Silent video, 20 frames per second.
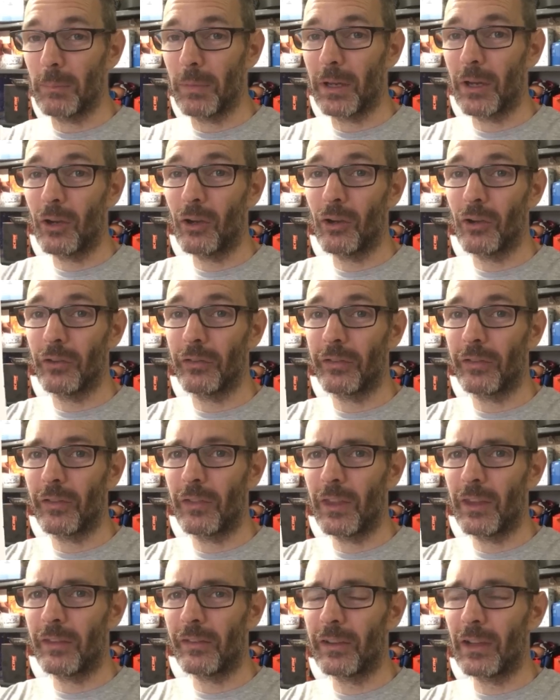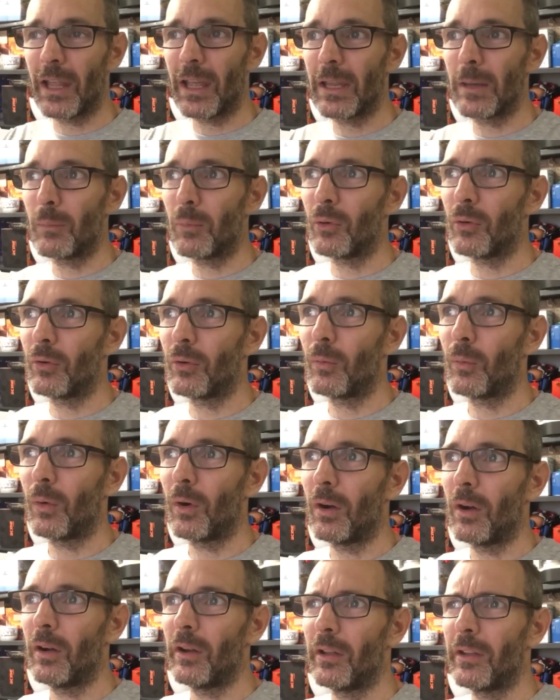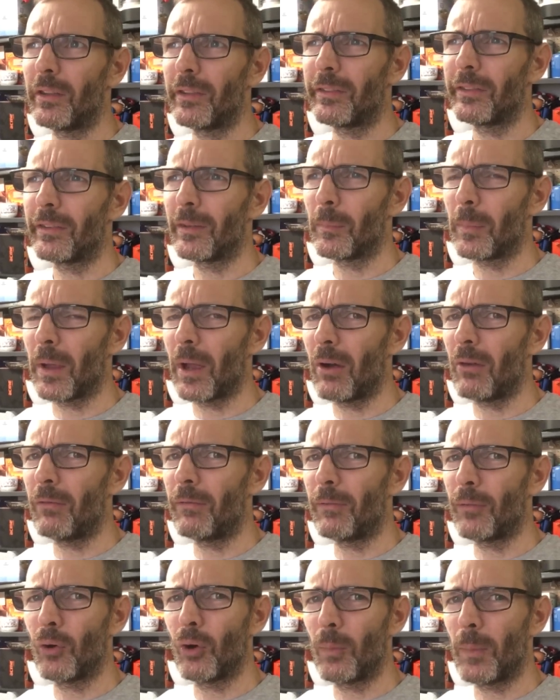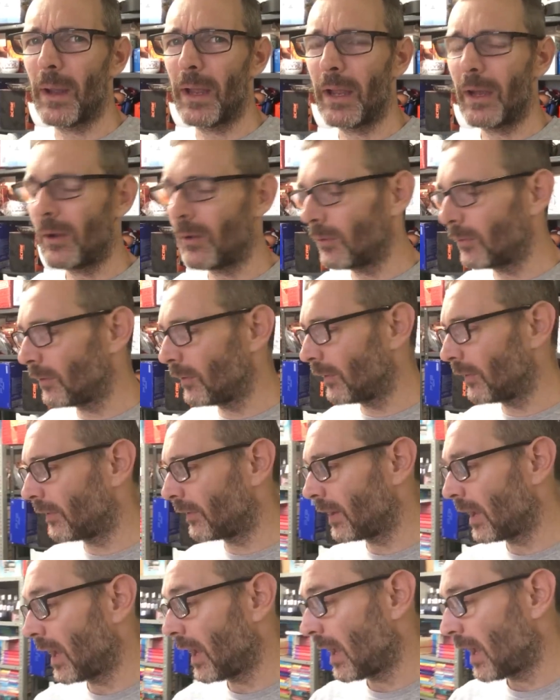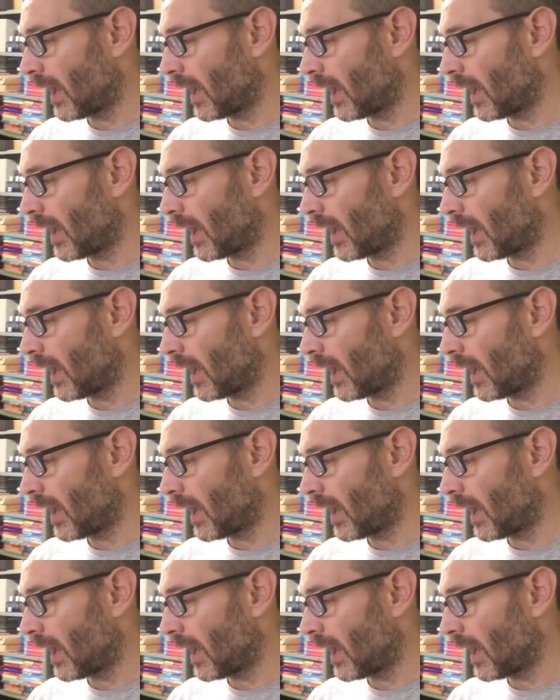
because this label was about £4